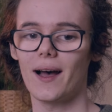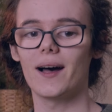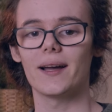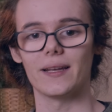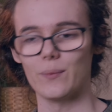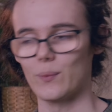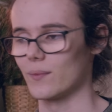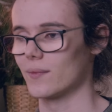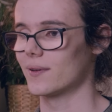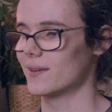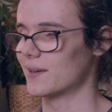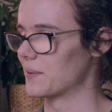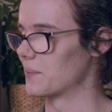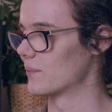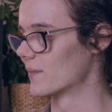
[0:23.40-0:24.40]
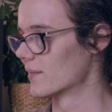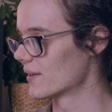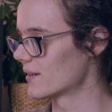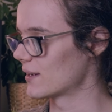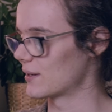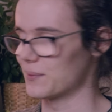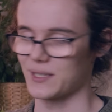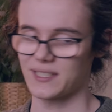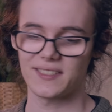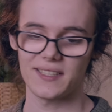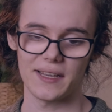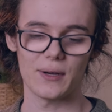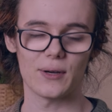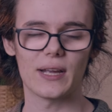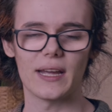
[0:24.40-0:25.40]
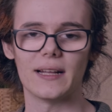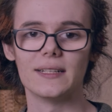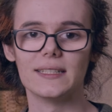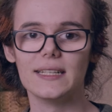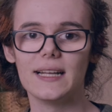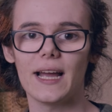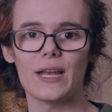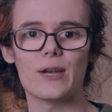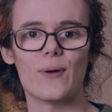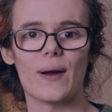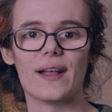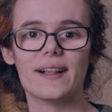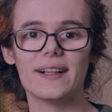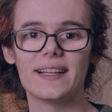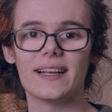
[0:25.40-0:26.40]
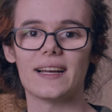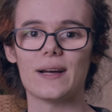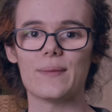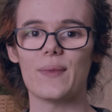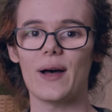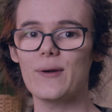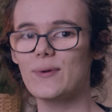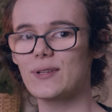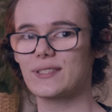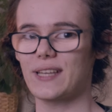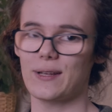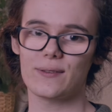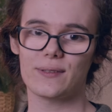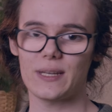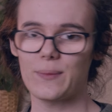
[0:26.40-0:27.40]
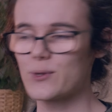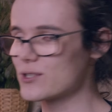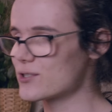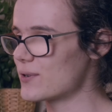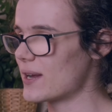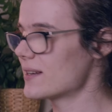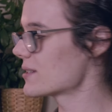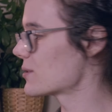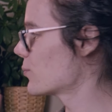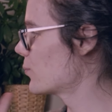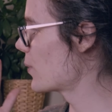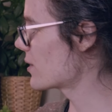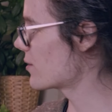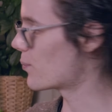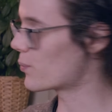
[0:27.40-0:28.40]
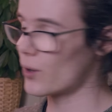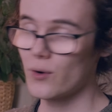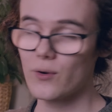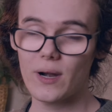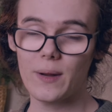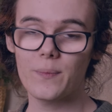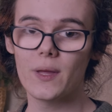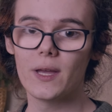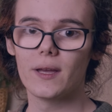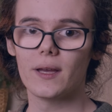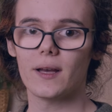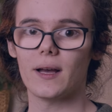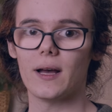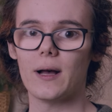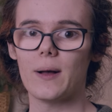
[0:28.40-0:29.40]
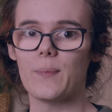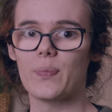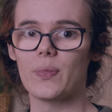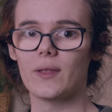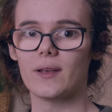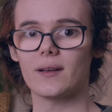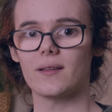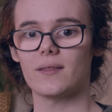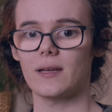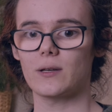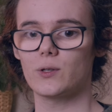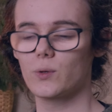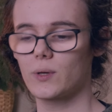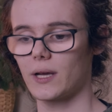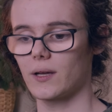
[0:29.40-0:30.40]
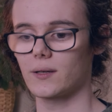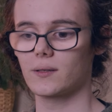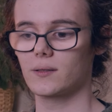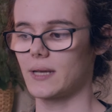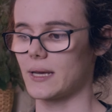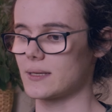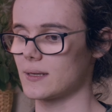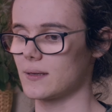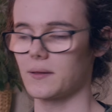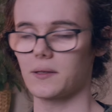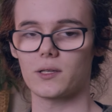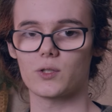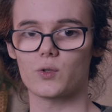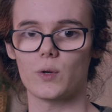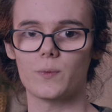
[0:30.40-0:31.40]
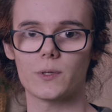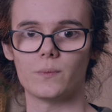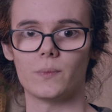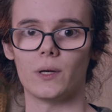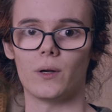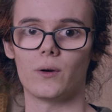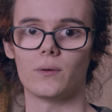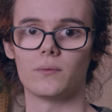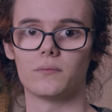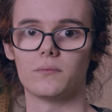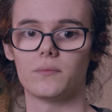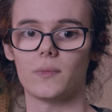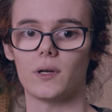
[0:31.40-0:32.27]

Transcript: I am, I must say. Okay, anyway, I will demonstrate it with the program that you can get in the description below.